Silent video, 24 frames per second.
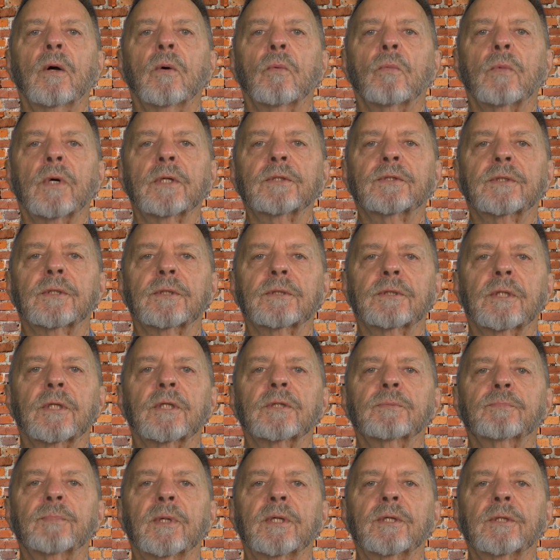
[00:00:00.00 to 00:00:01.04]
Once this
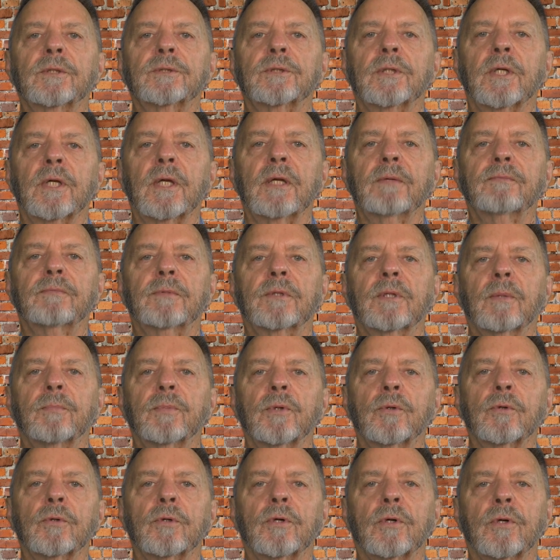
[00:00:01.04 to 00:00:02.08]
has been achieved, the
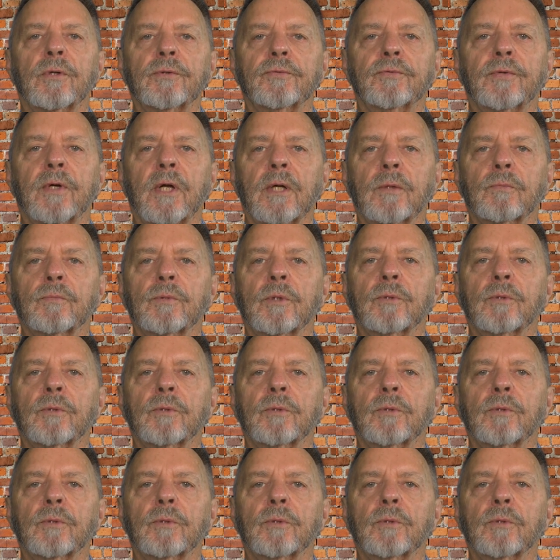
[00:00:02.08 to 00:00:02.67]
build contract